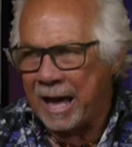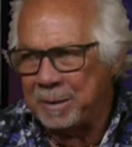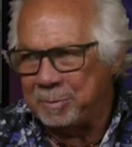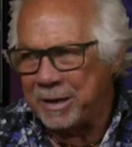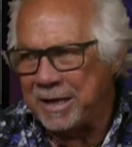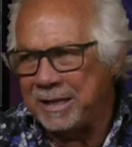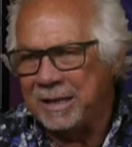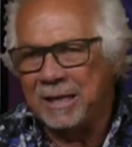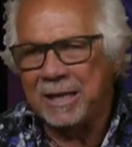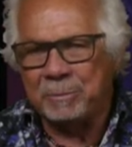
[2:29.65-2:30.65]
a bid,
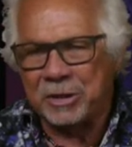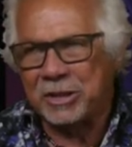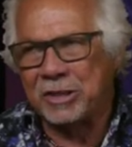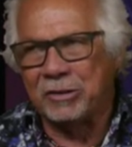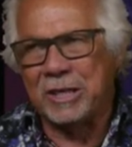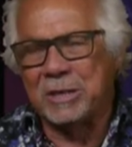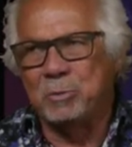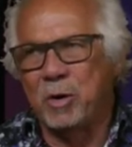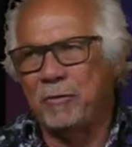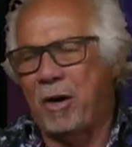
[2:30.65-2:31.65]
but still needs
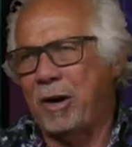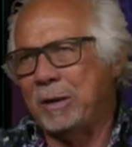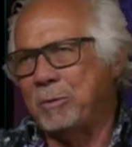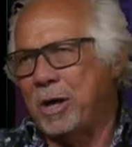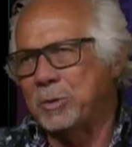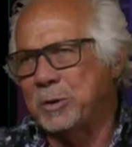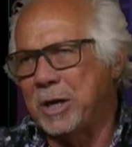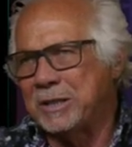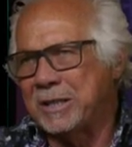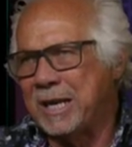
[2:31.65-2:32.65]
more volume. All we
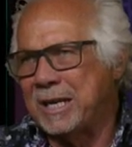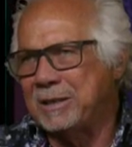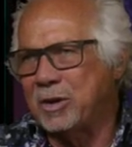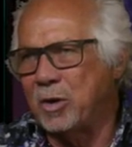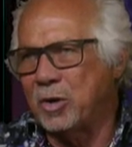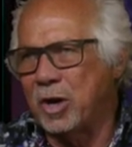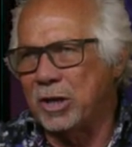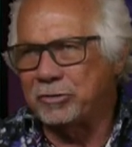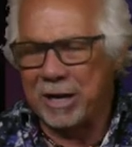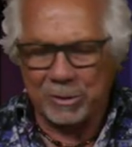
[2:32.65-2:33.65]
got today in the gold
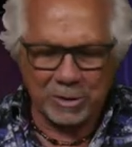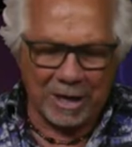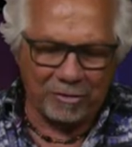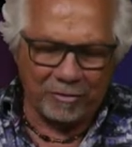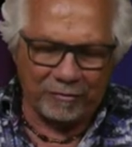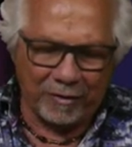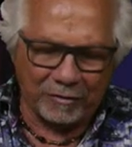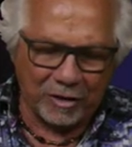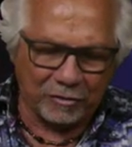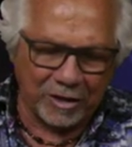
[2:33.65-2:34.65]
contract was one hundred fifty-three